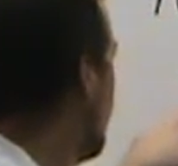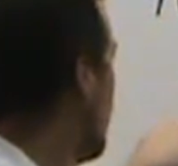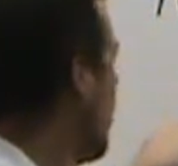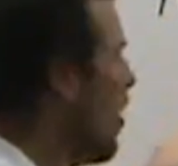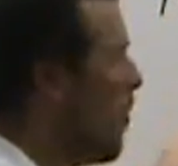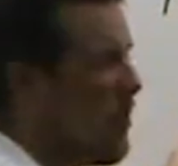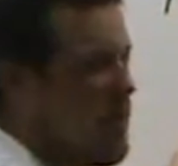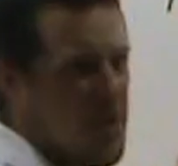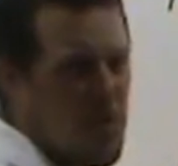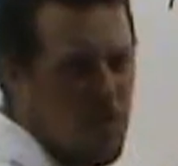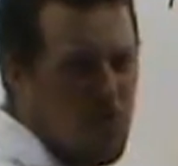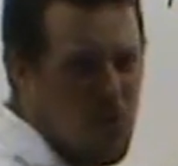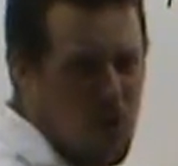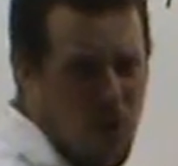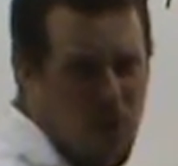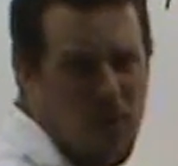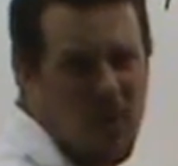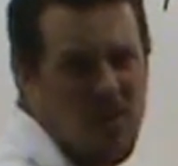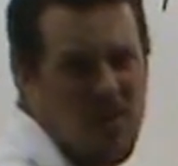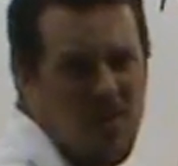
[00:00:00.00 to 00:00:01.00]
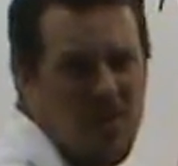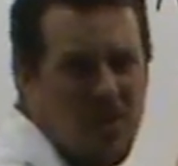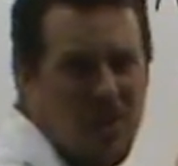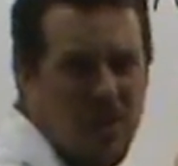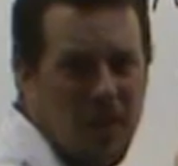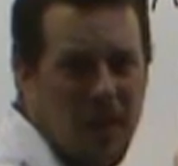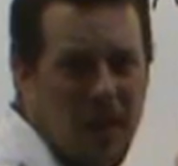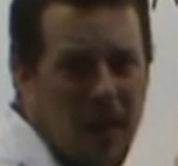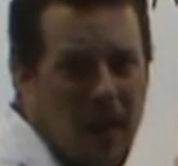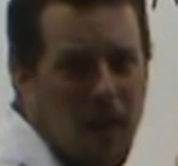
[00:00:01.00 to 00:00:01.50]
how much absorbance is it
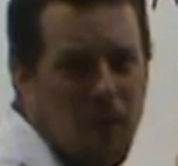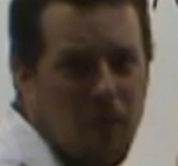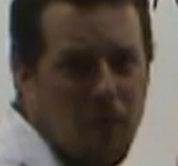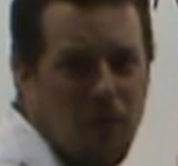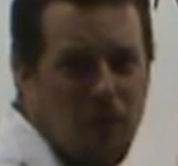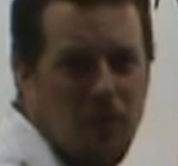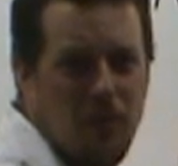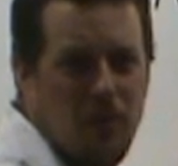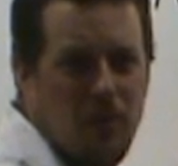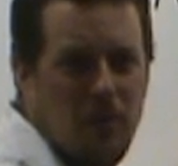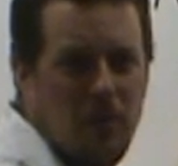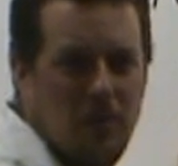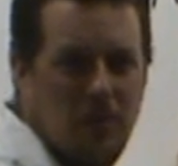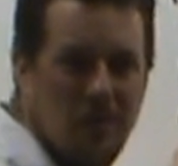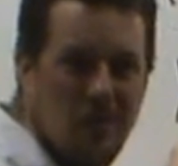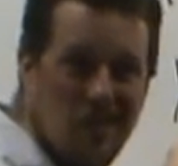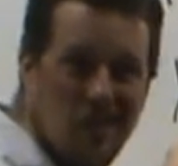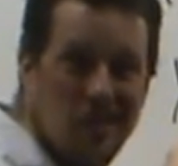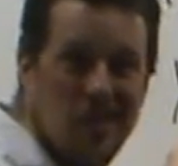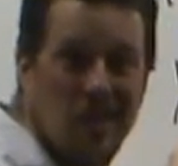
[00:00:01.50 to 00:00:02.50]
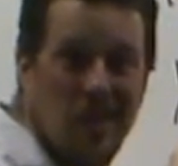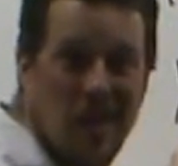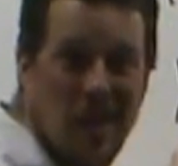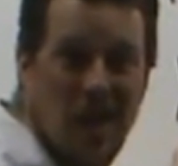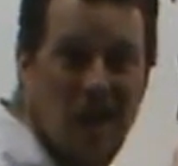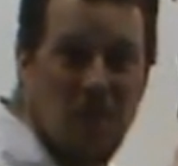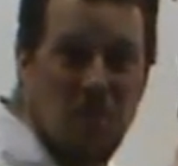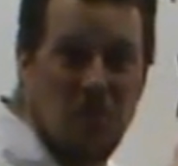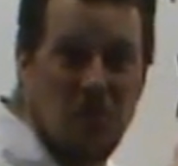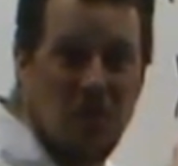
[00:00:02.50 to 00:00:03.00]
going to have? Well, it's going to
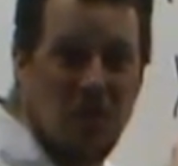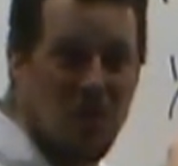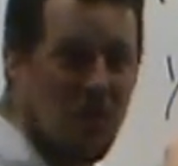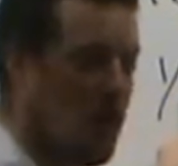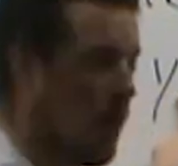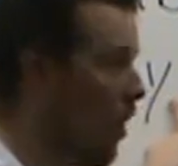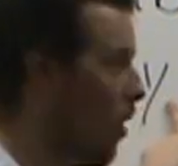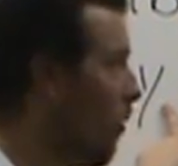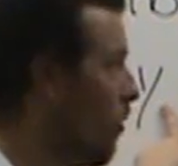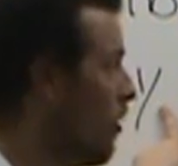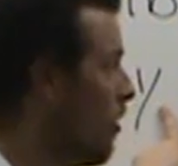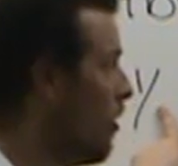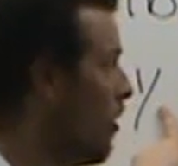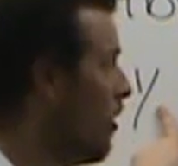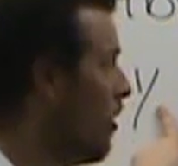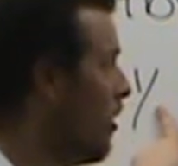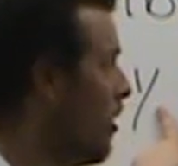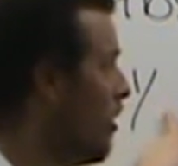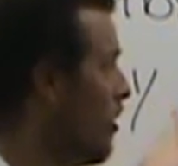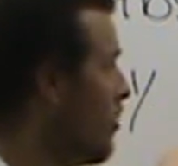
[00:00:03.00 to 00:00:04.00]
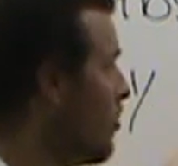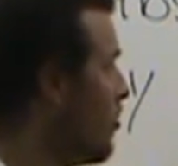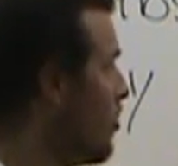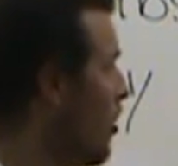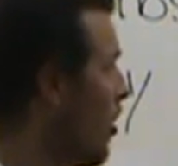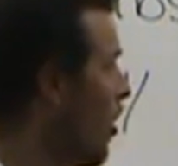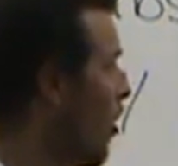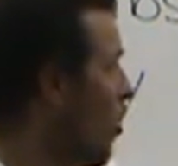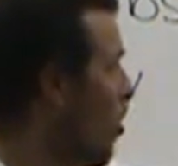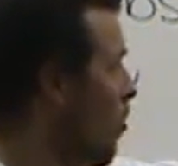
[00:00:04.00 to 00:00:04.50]
have 0.
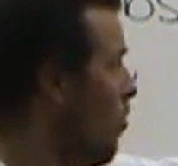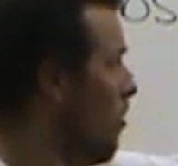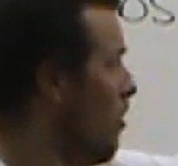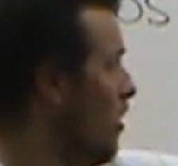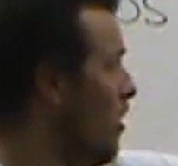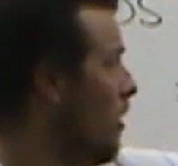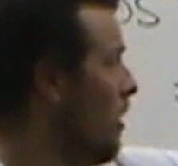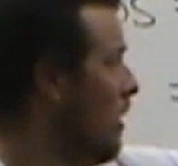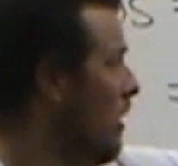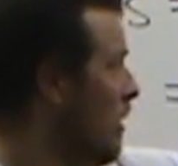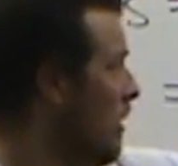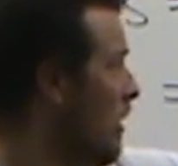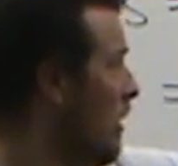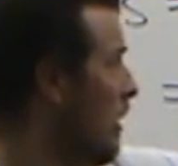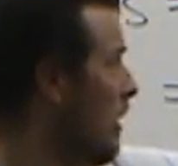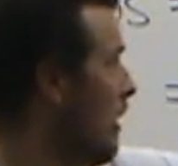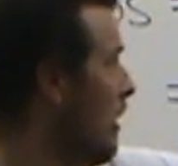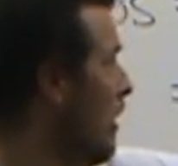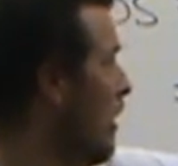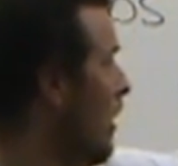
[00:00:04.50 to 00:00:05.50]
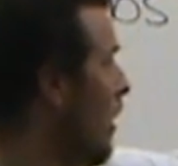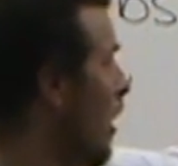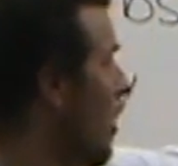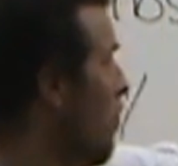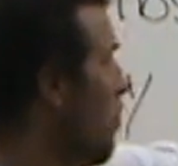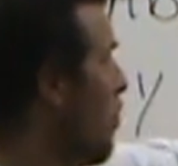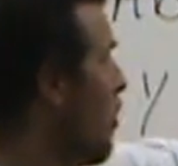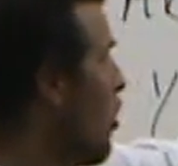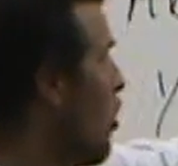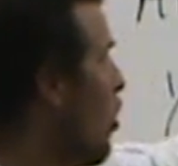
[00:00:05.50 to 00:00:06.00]
So,
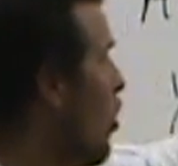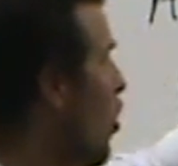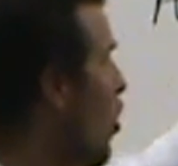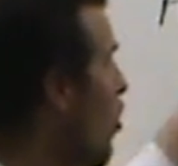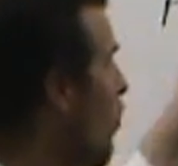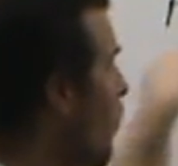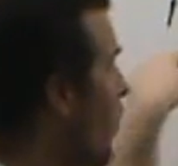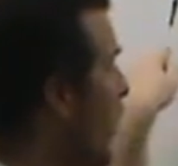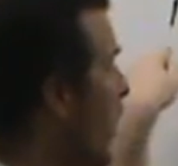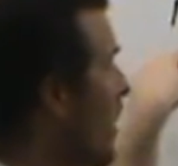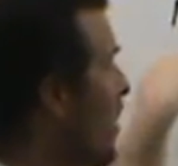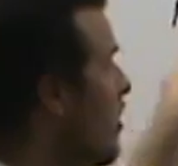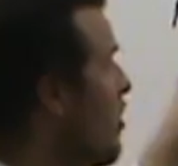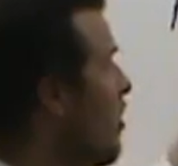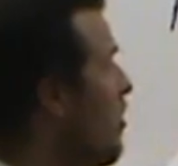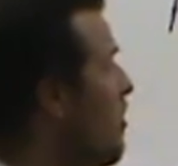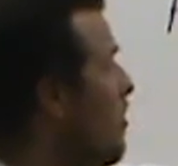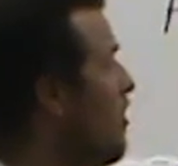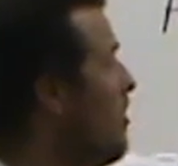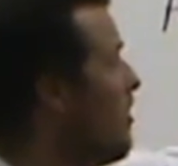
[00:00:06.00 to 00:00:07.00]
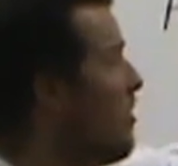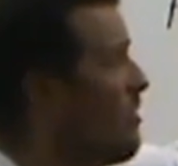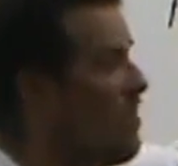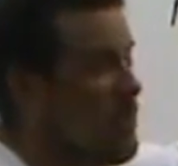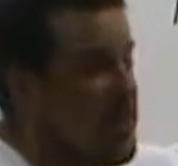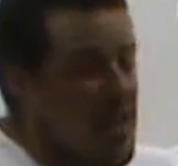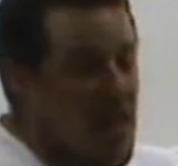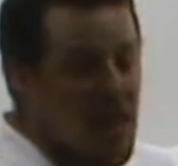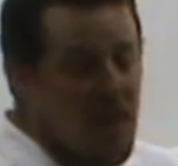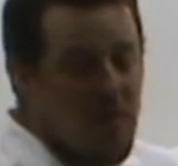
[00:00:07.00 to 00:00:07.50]
a perfect
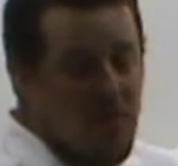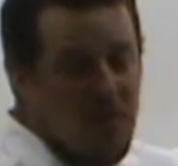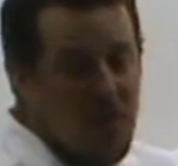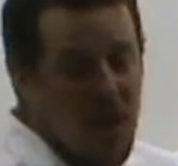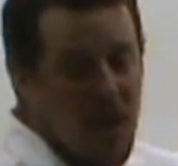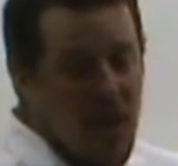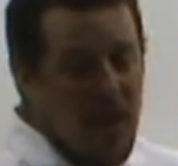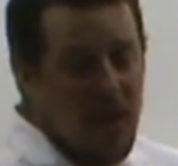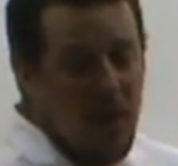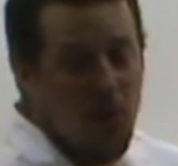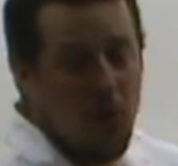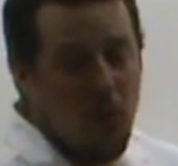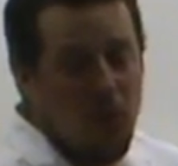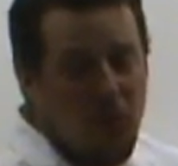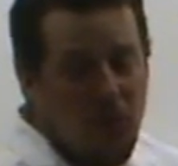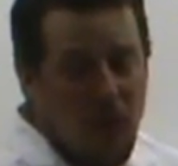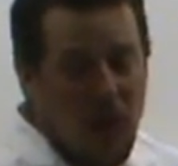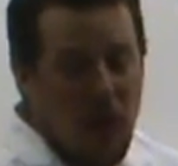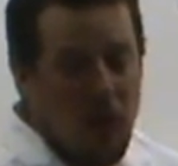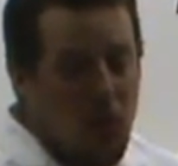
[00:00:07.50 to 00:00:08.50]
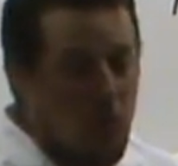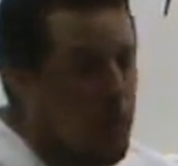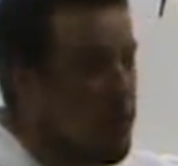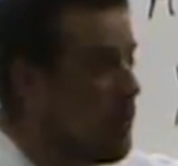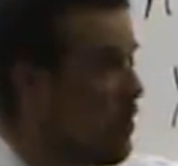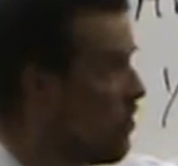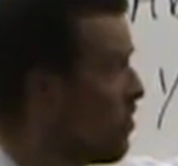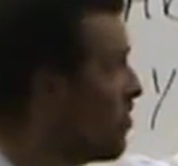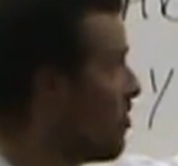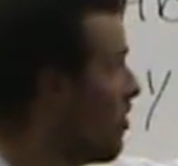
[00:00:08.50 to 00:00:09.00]
set of data will follow
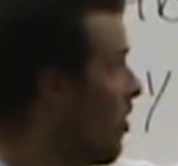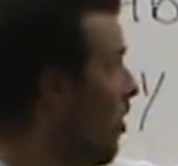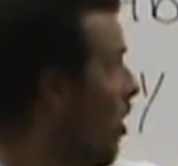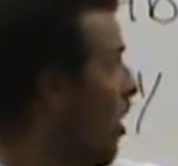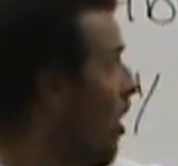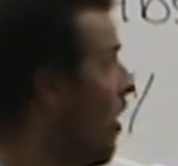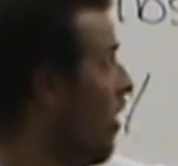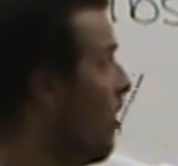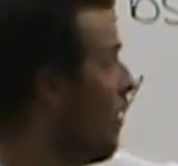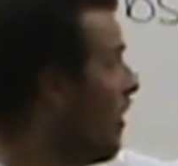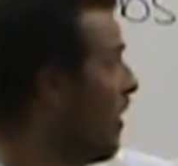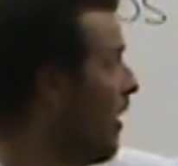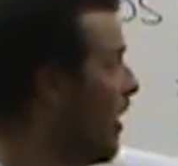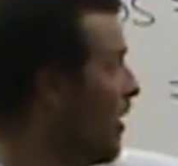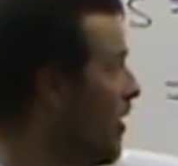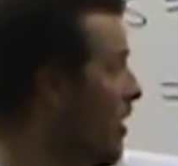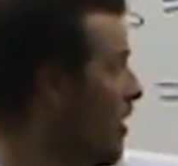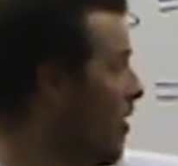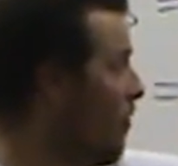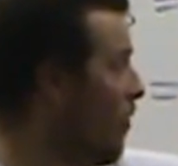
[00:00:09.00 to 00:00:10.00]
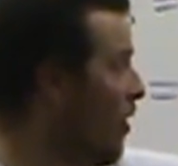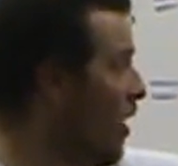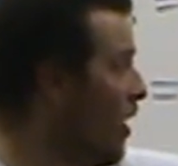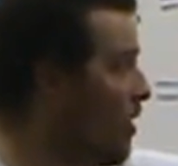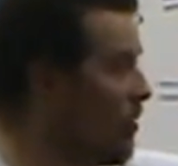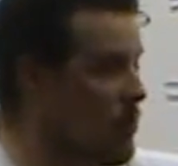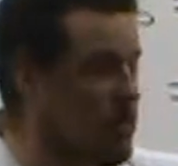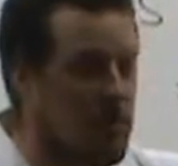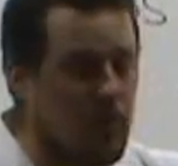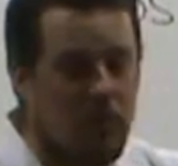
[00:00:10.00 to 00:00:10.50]
Beer's law and give
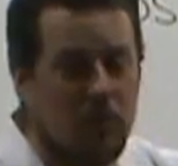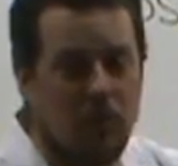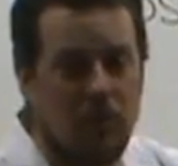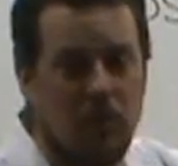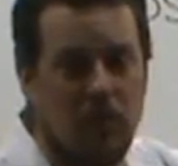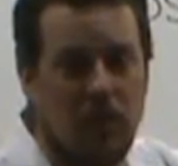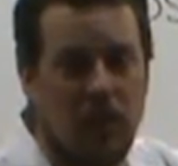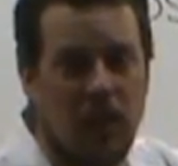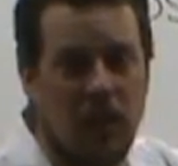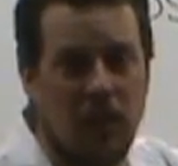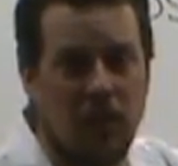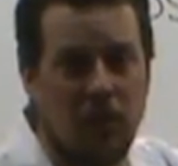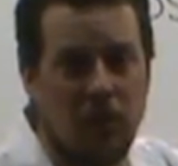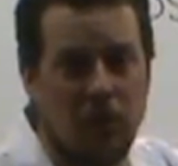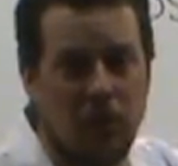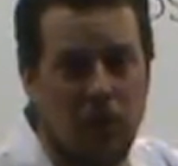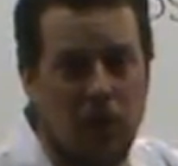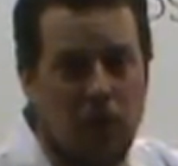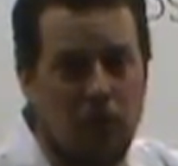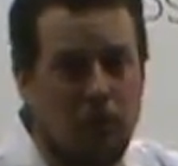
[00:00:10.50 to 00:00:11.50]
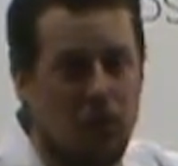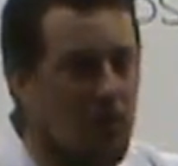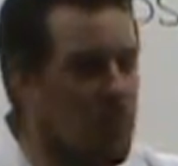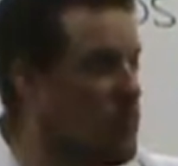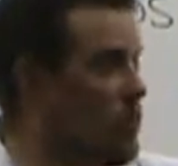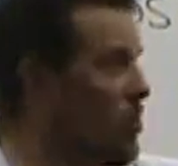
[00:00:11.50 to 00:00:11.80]
us an intercept of